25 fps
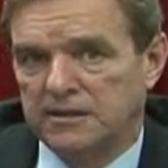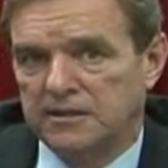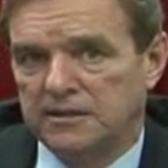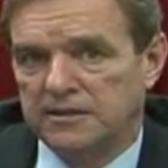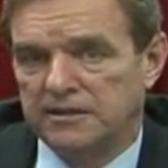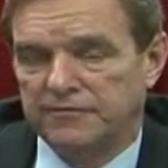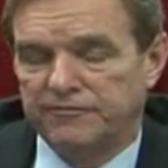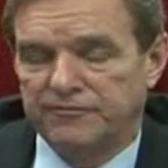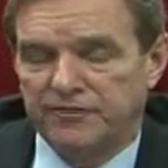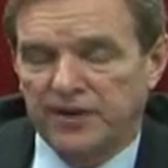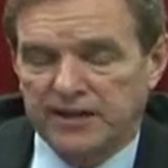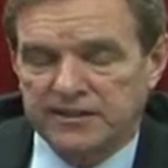
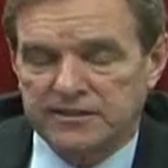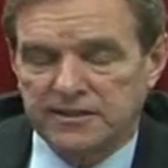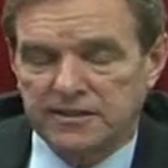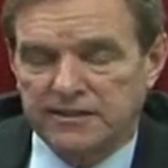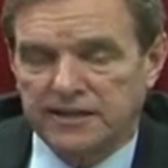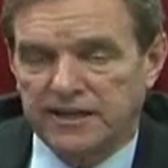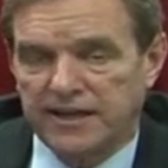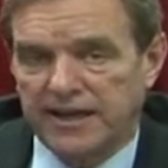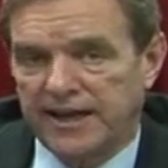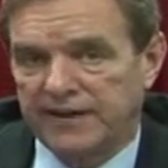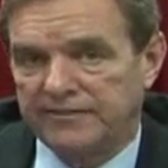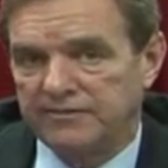The fact that
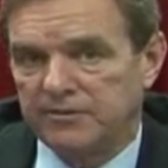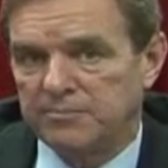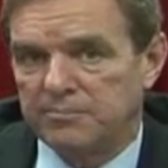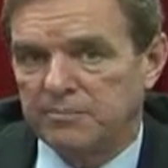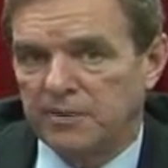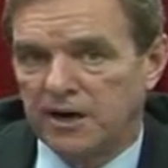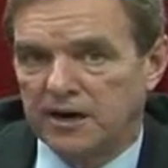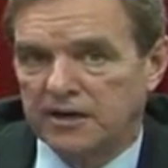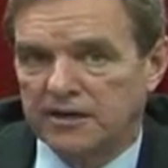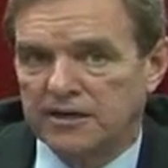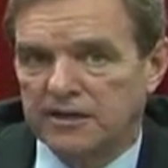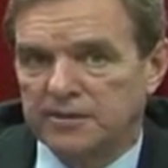they have a
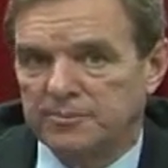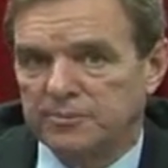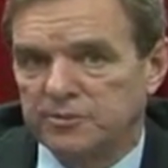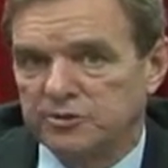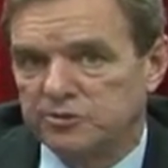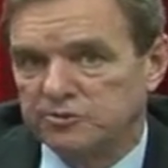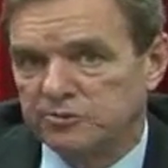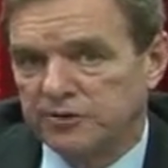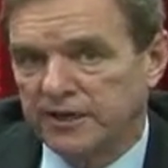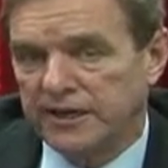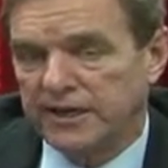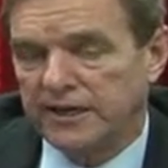marketable
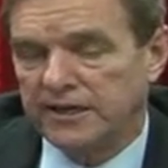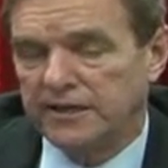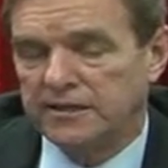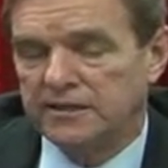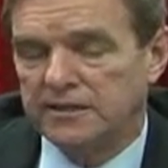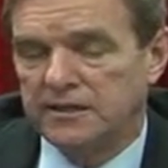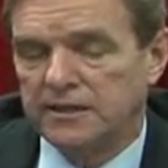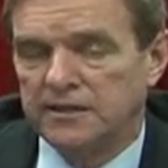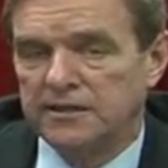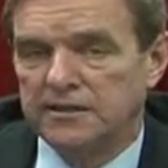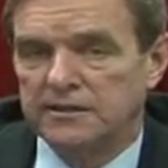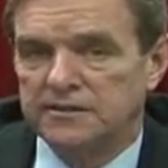trade
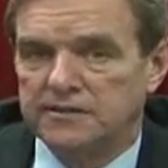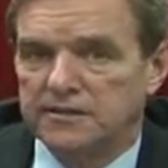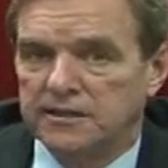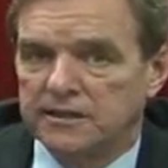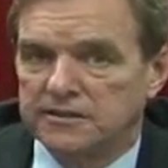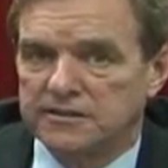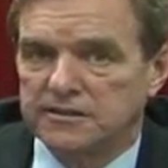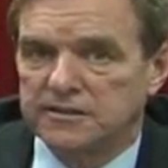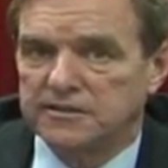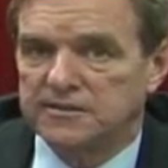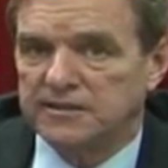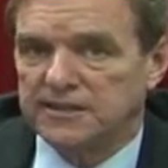
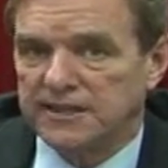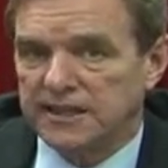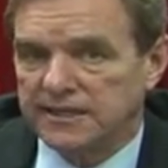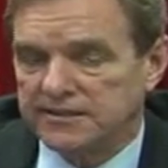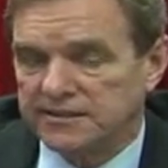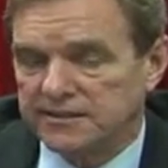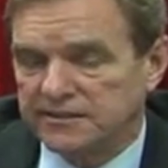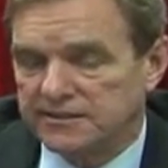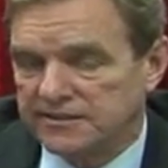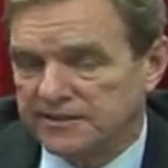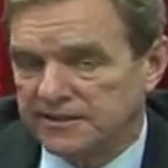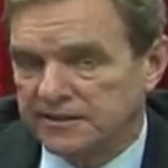doesn't
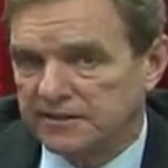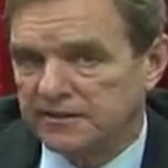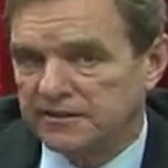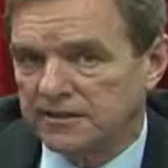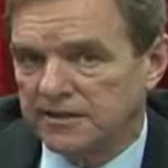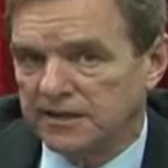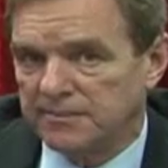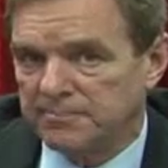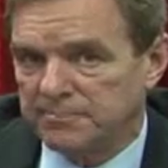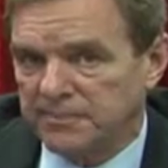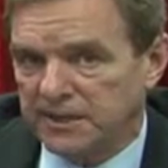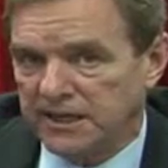
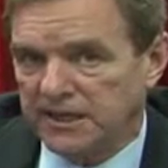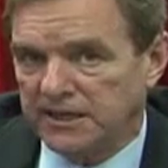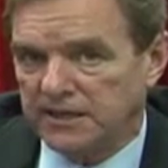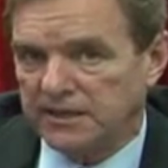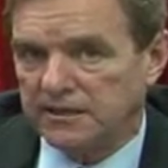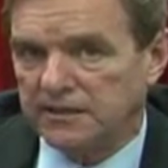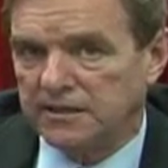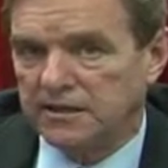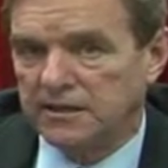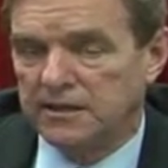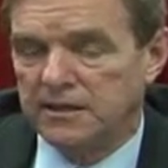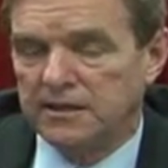necessarily
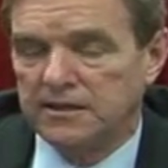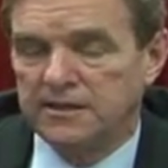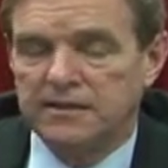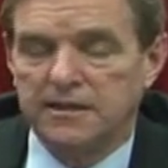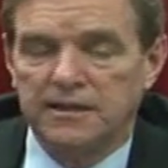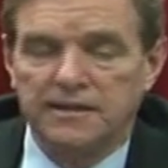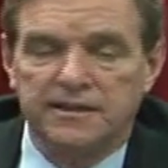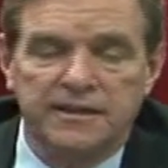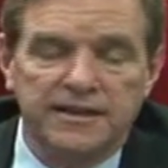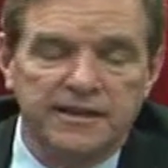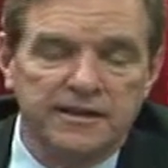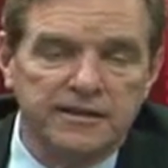mean
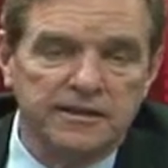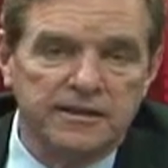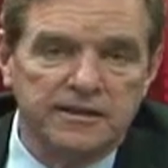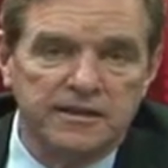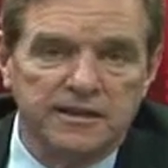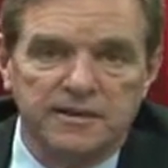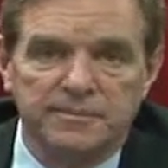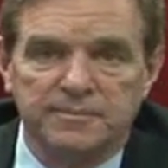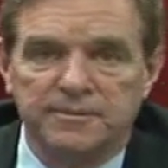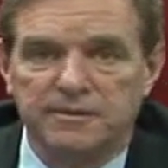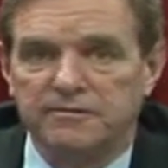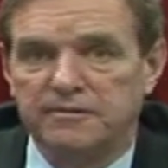that they are
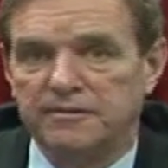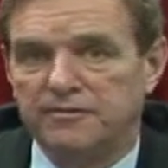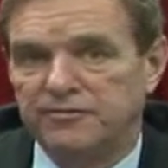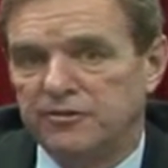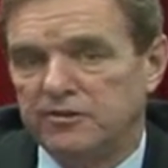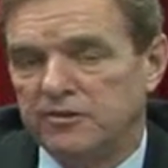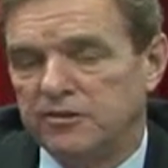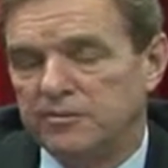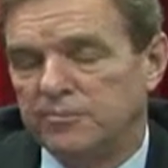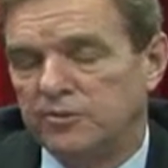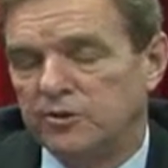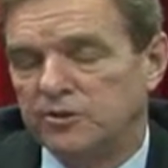going to be
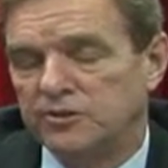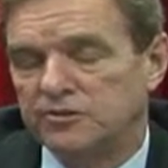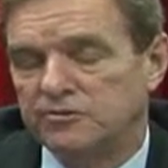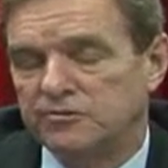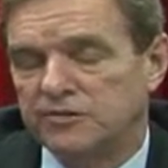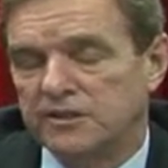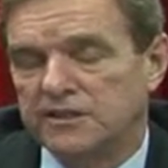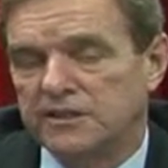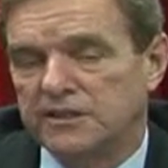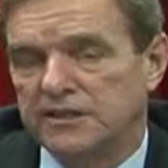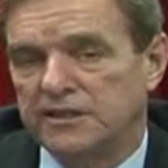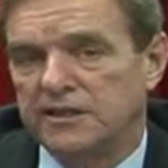reviewed more
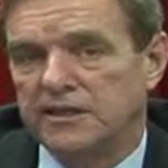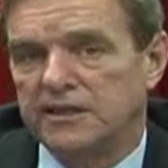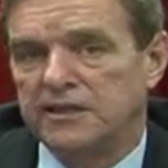strictly.